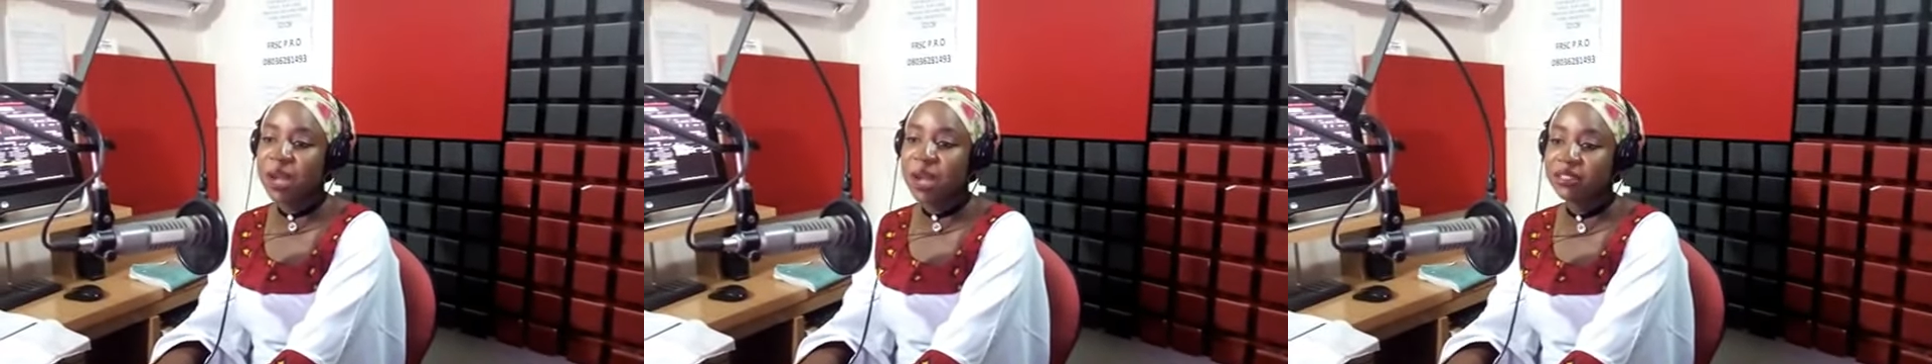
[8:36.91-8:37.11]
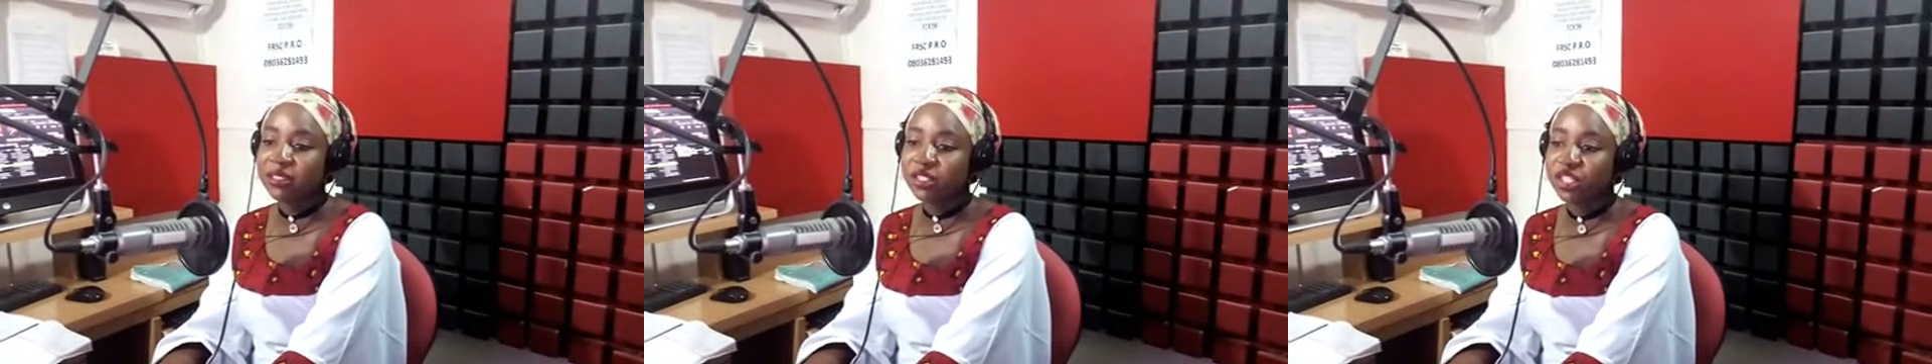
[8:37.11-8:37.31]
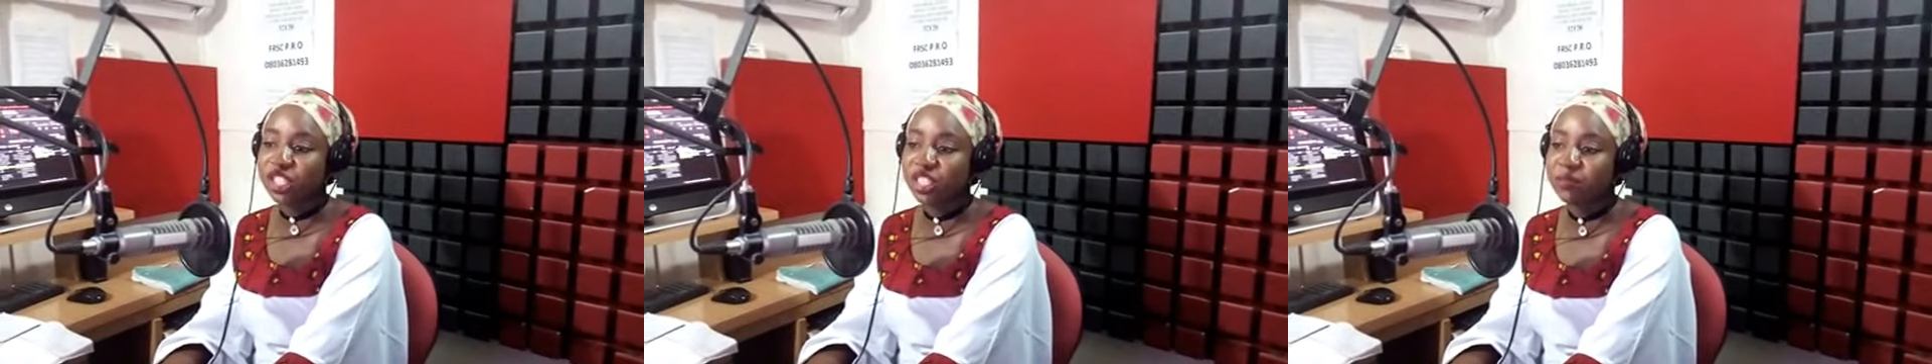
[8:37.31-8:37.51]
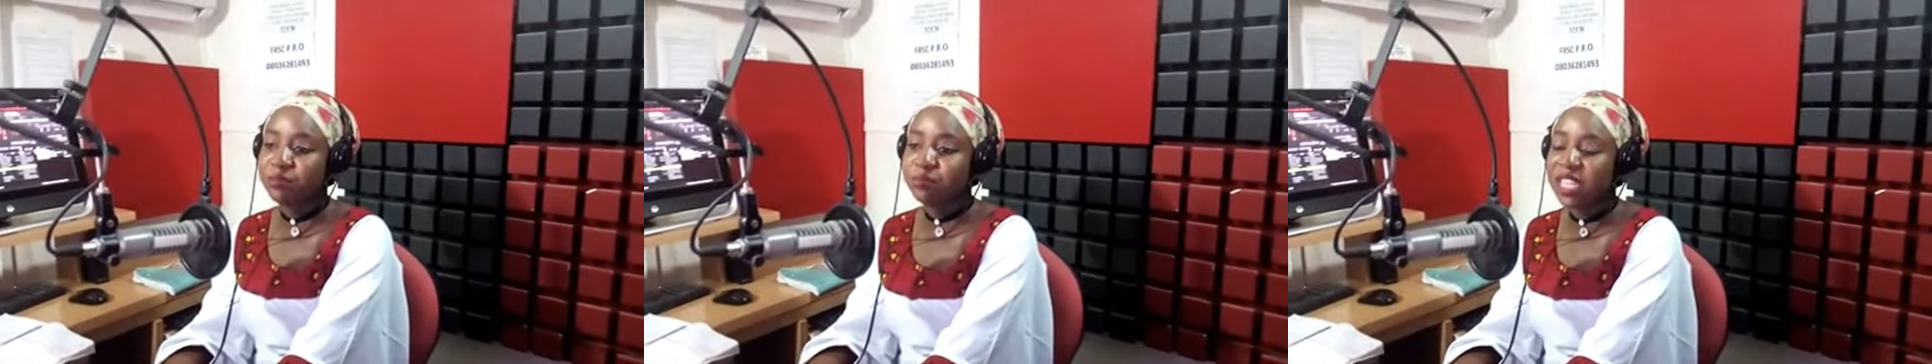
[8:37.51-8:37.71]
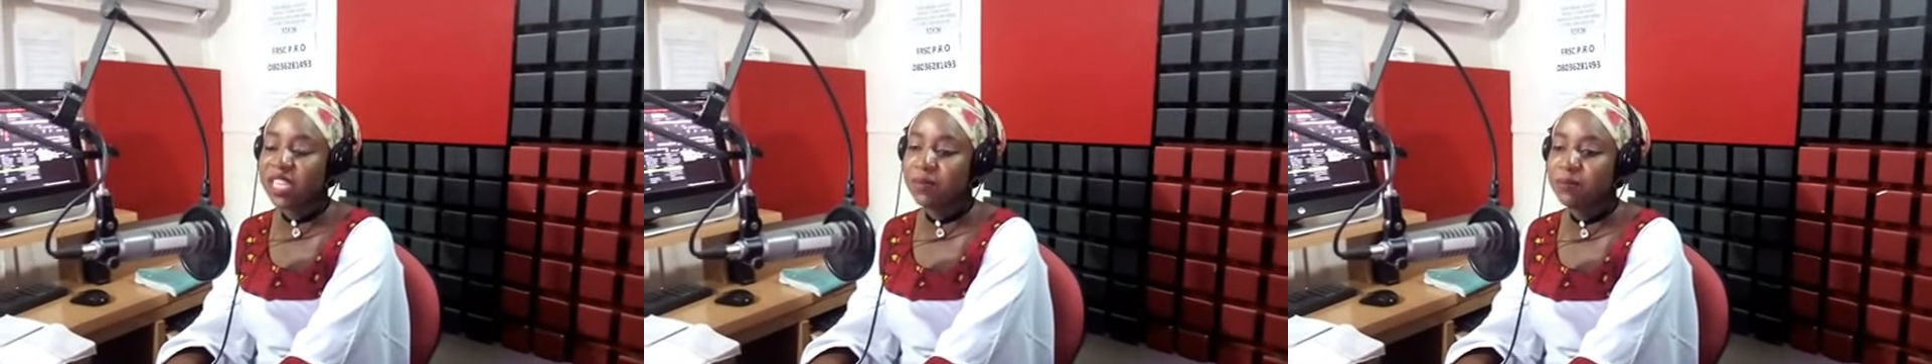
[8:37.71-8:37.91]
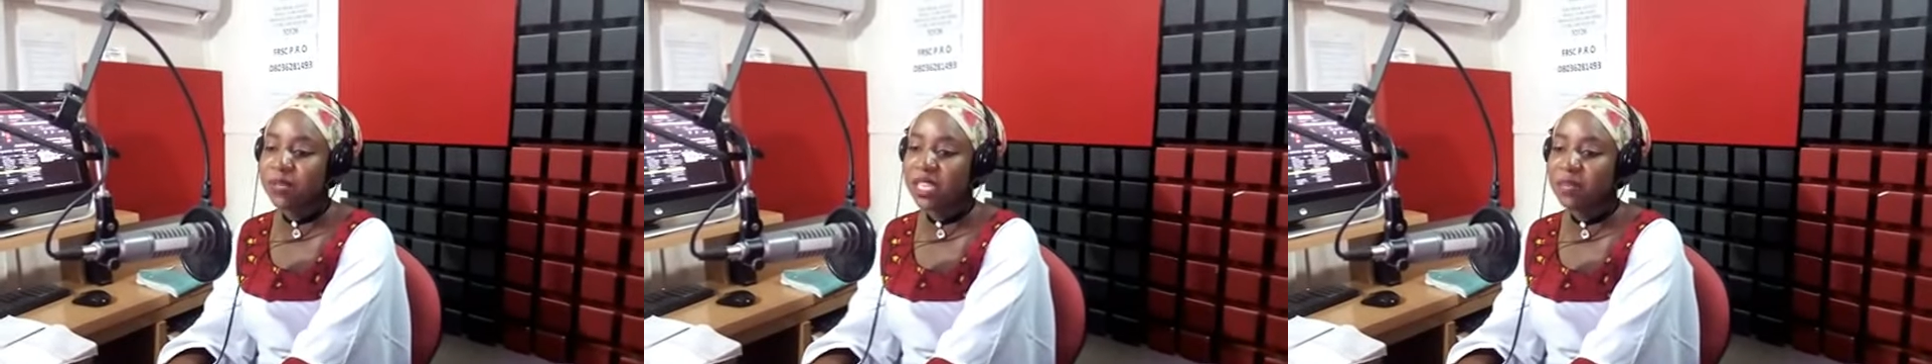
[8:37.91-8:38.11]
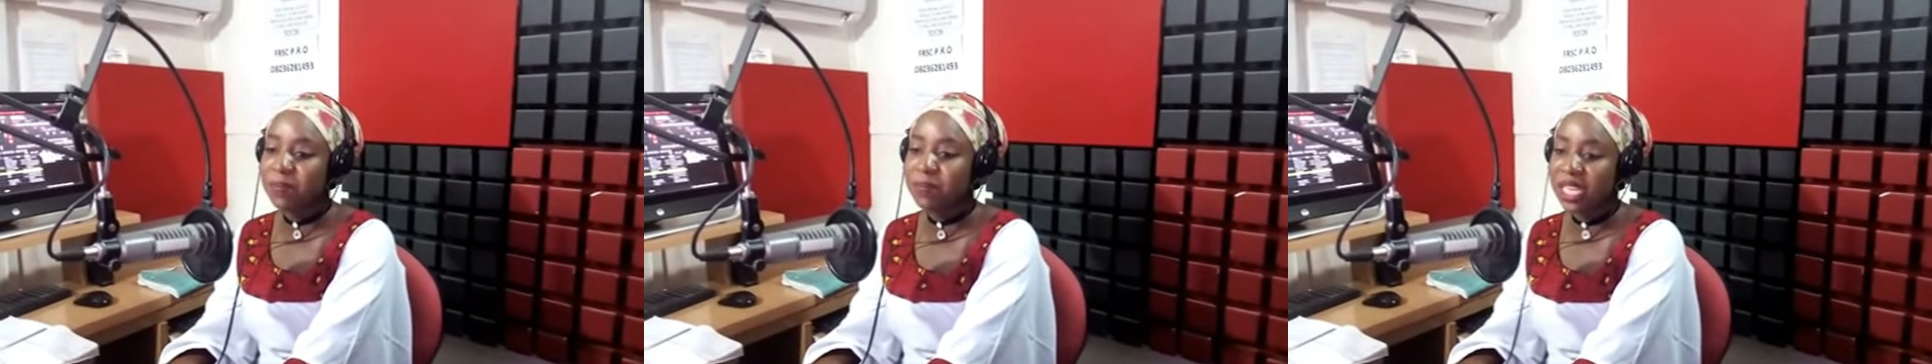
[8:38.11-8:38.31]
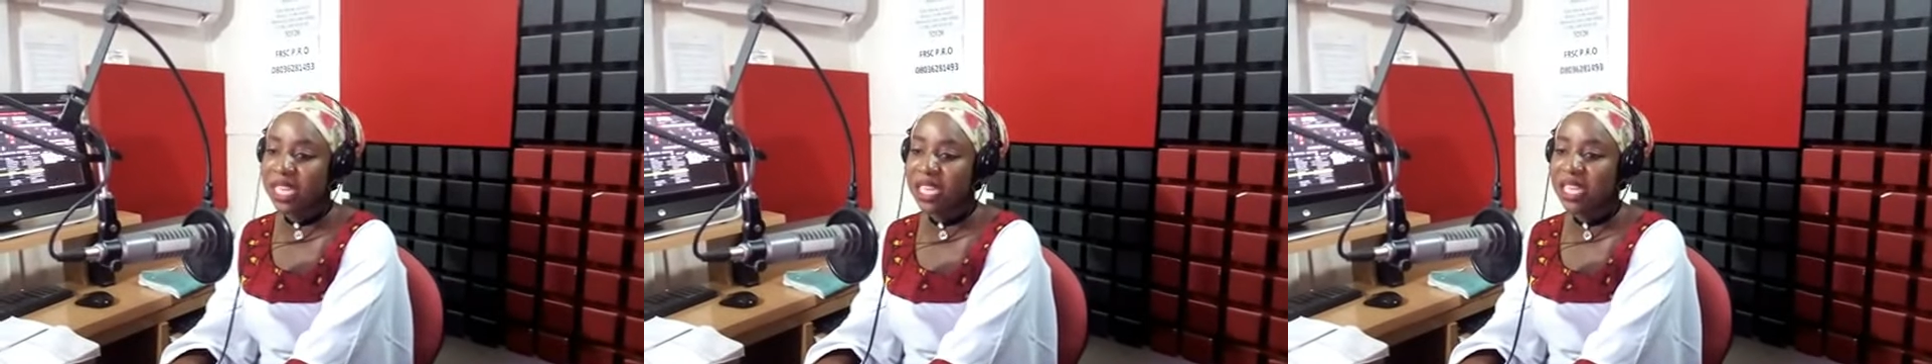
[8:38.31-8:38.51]
partnership
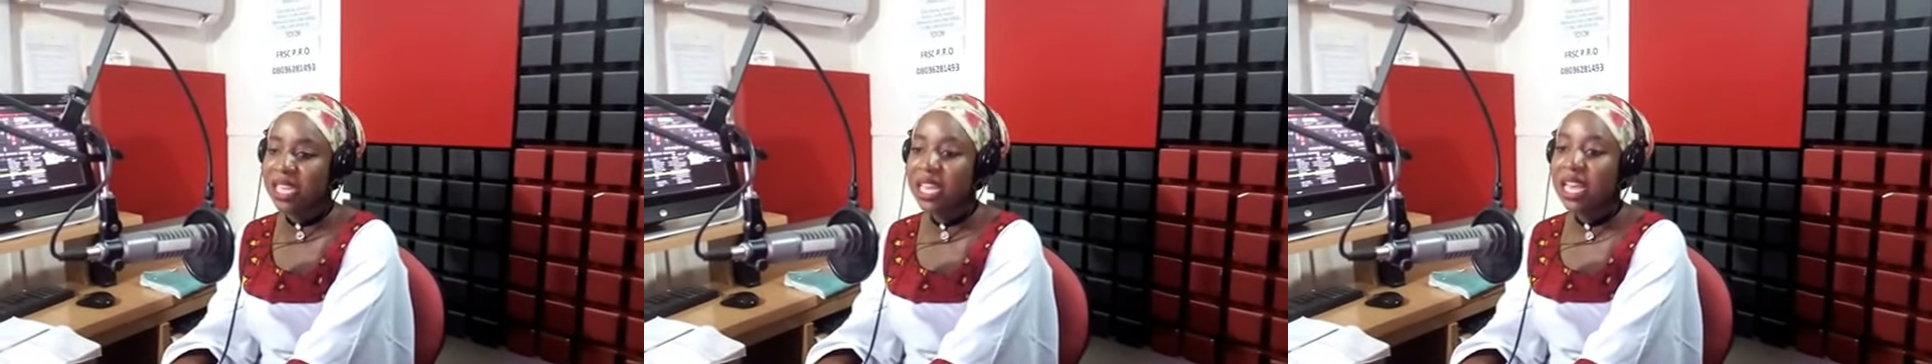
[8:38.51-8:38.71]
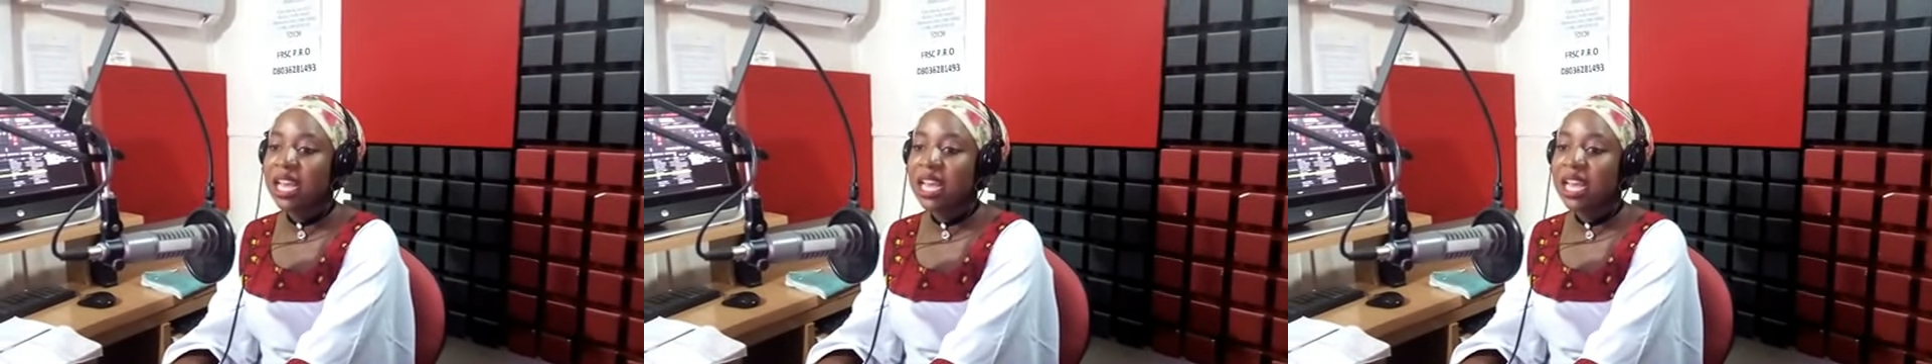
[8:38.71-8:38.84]
PPP.